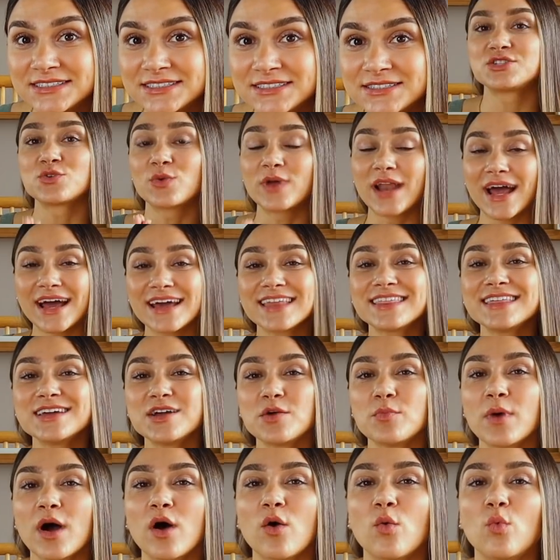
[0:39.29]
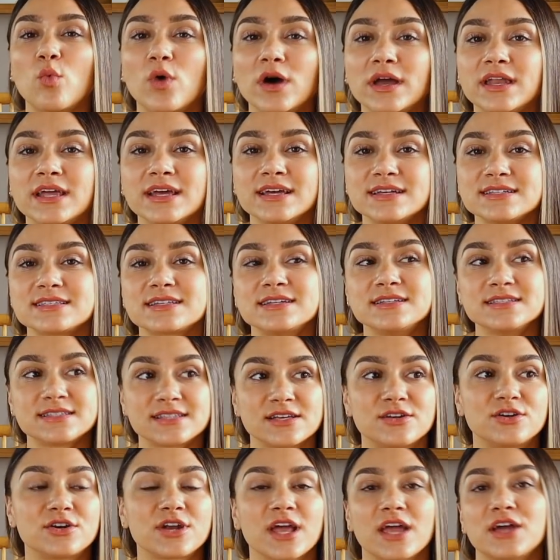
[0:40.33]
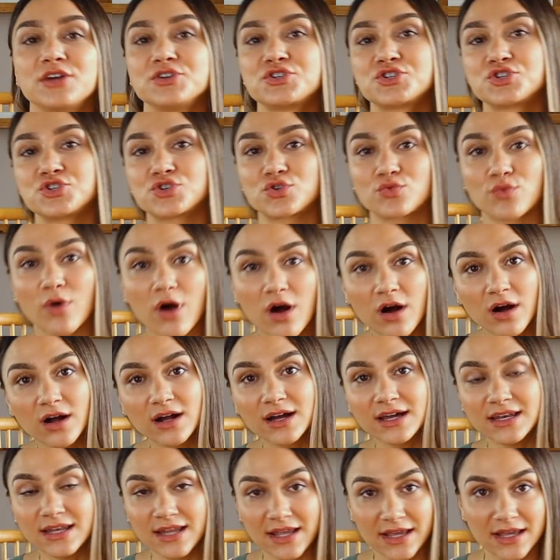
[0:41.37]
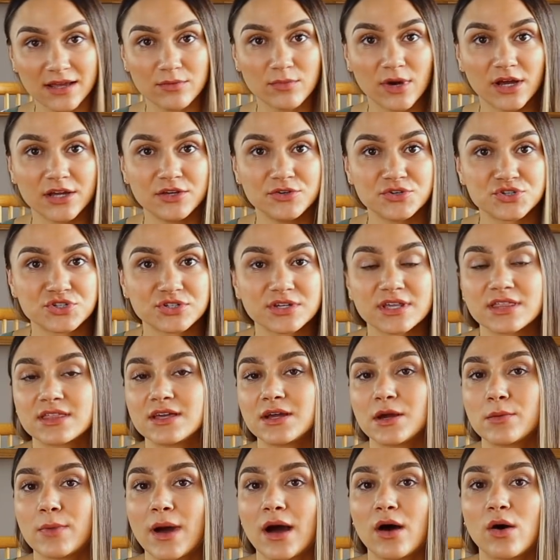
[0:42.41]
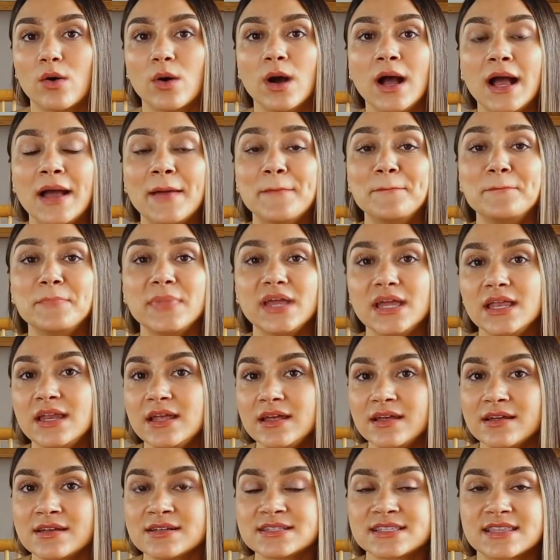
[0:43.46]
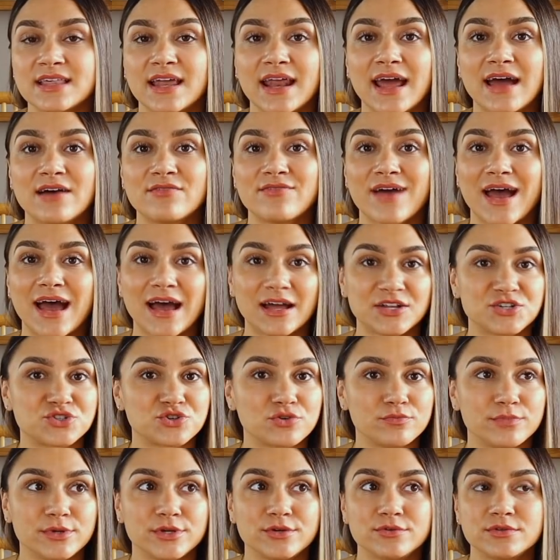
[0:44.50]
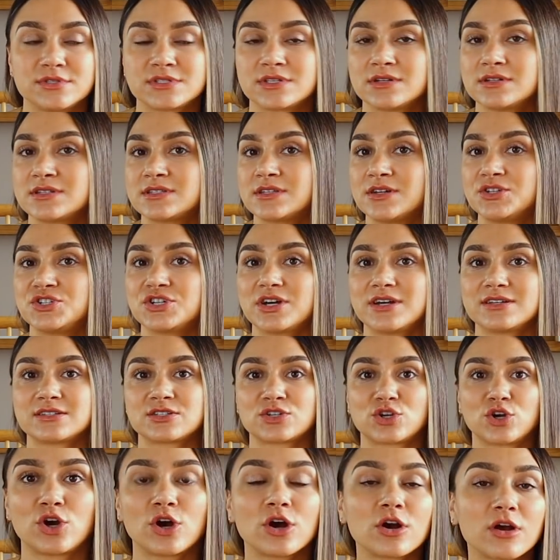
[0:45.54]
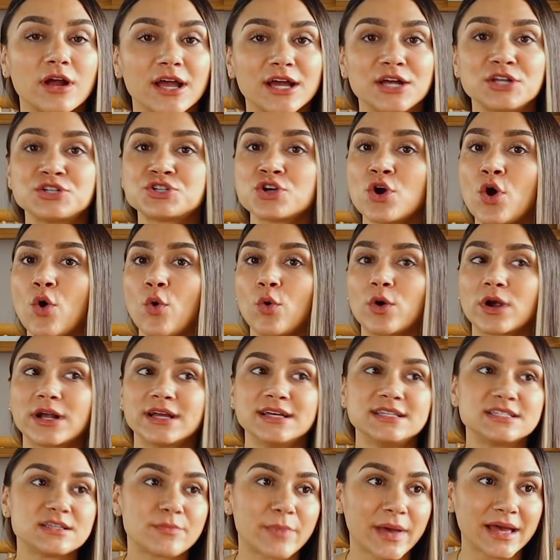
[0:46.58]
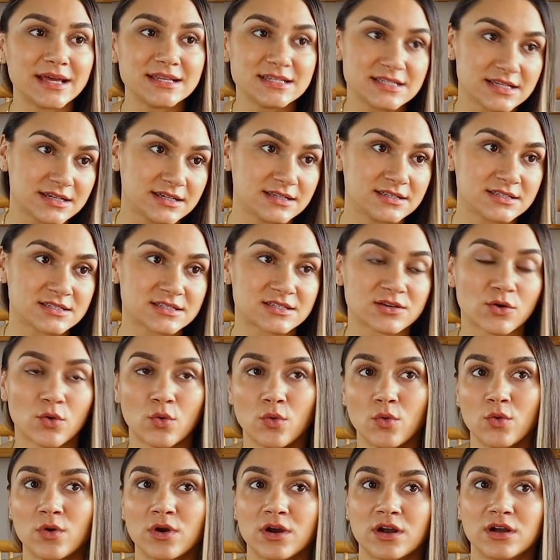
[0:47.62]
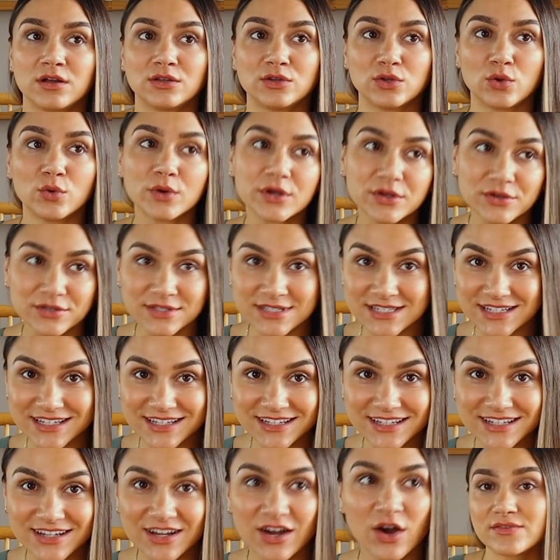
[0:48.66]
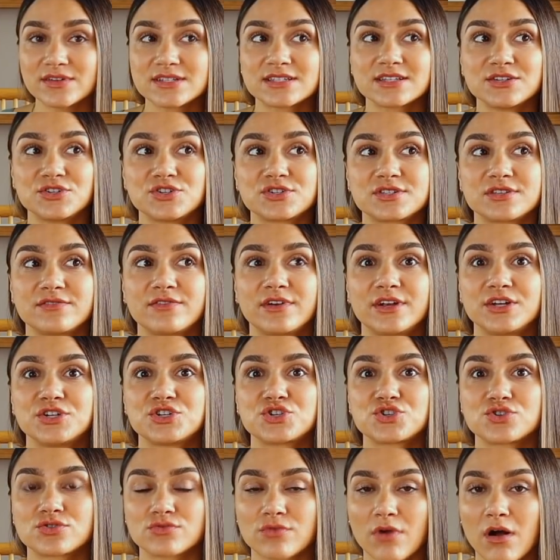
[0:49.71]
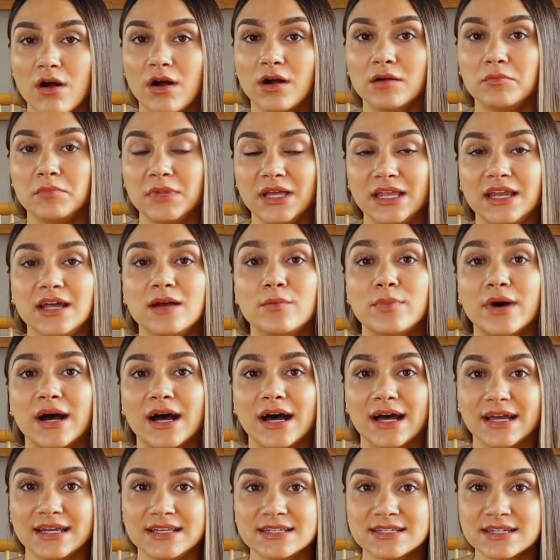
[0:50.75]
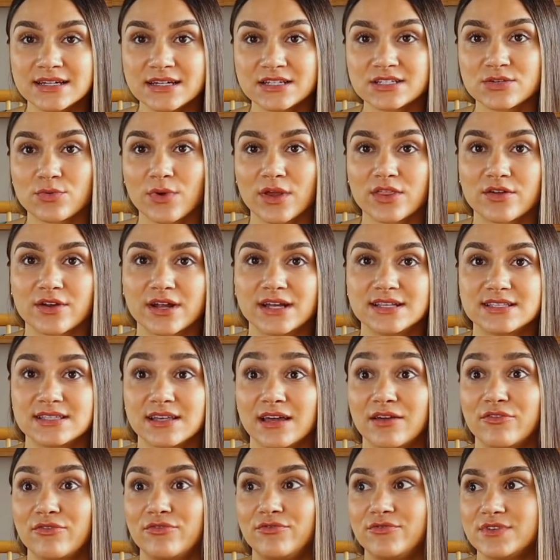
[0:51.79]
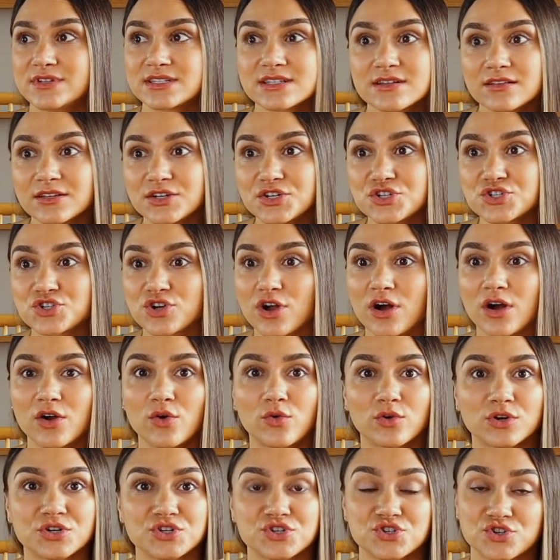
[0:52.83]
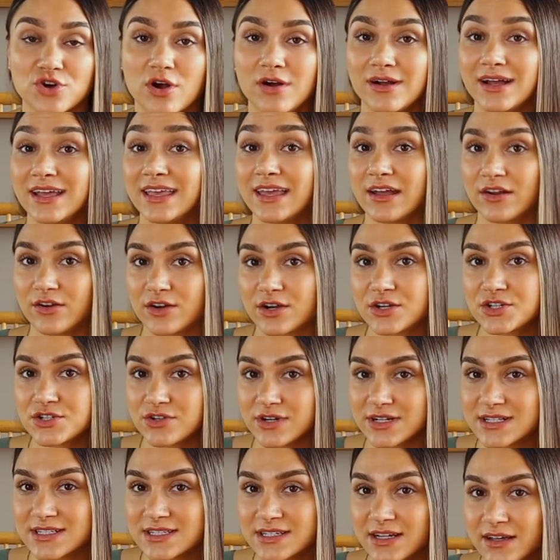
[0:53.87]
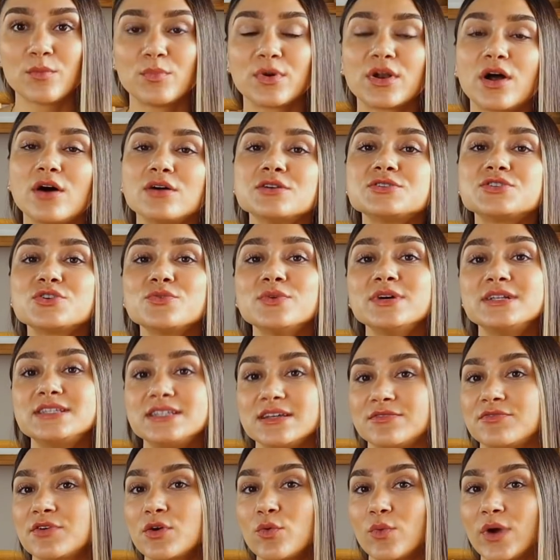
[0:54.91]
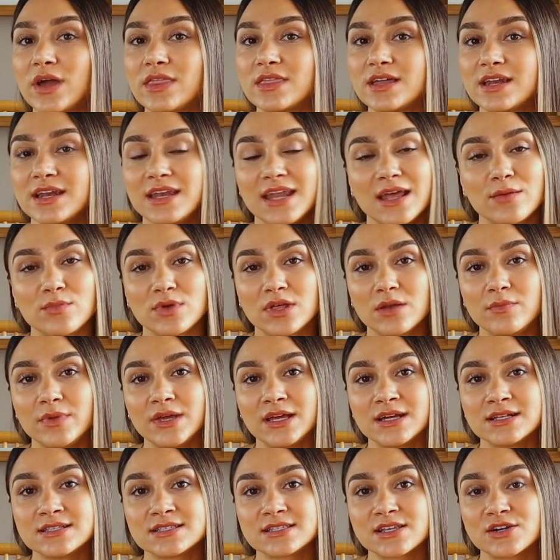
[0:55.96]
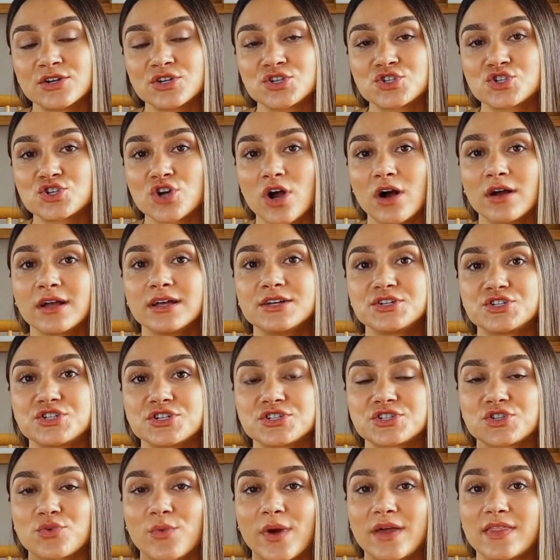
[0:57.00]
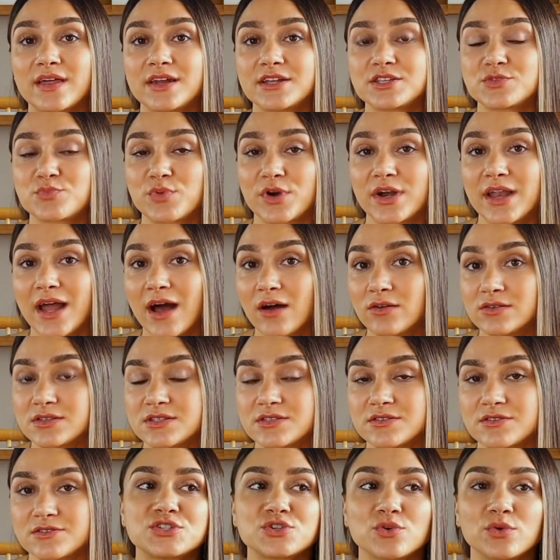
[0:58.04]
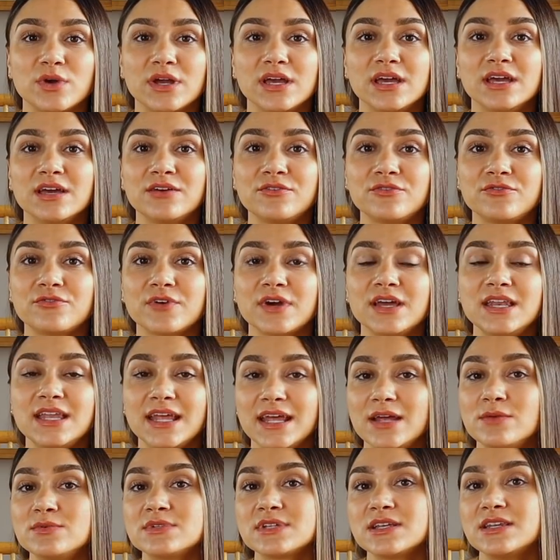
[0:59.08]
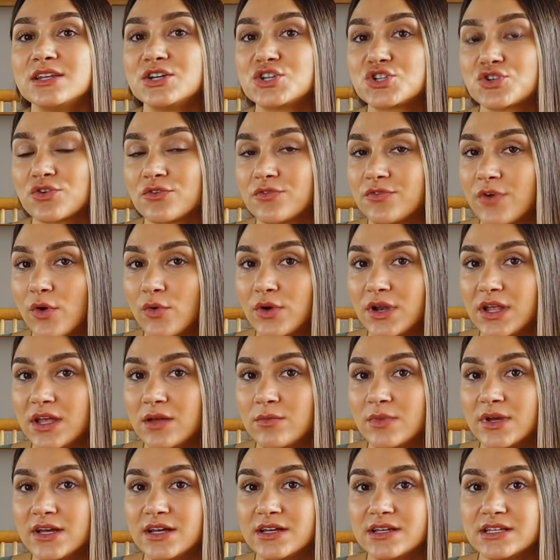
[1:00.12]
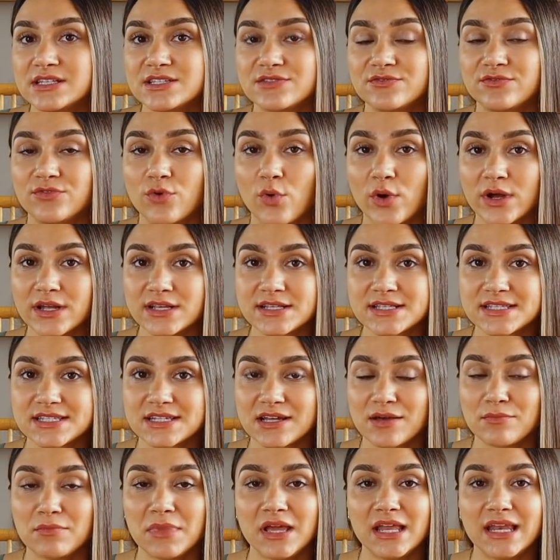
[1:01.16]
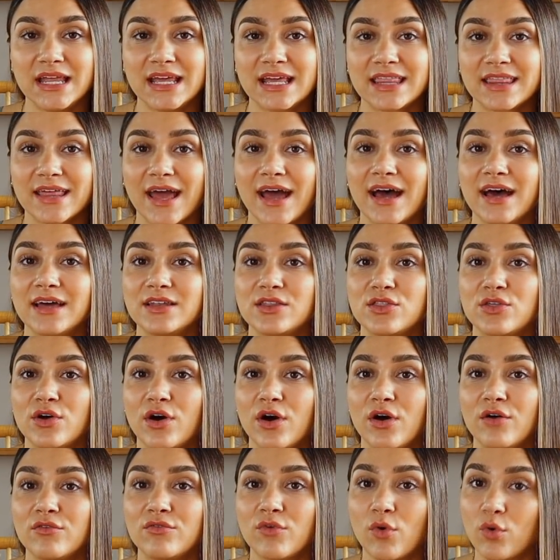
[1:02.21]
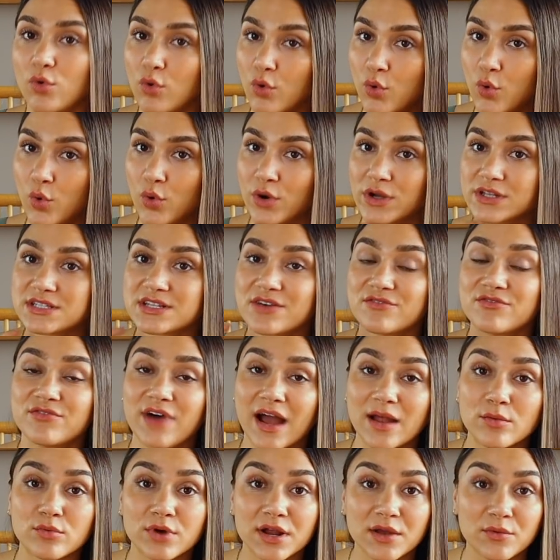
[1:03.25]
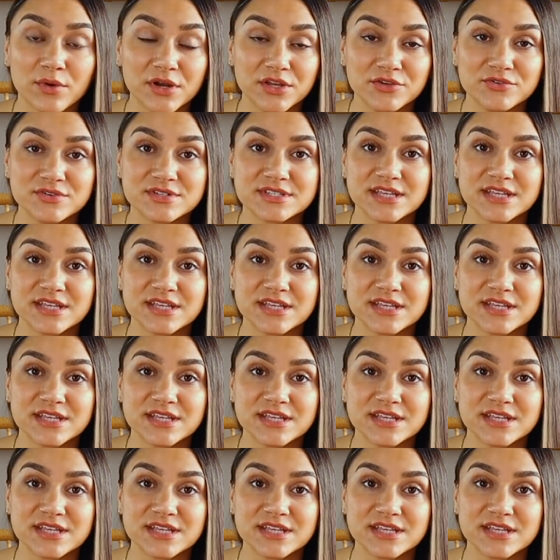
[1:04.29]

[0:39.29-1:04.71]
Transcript: So when I think about what is considered a strong name, I usually think about meanings that have attributes such as courage or independence or loyalty. Obviously just a very strong meaning behind it, whether it's like physically strong or strong characteristic. But also a different way that a name can be considered strong is just the way that it's pronounced. So if a name's initial phoneme is voiced, meaning that the vocal cords vibrate when you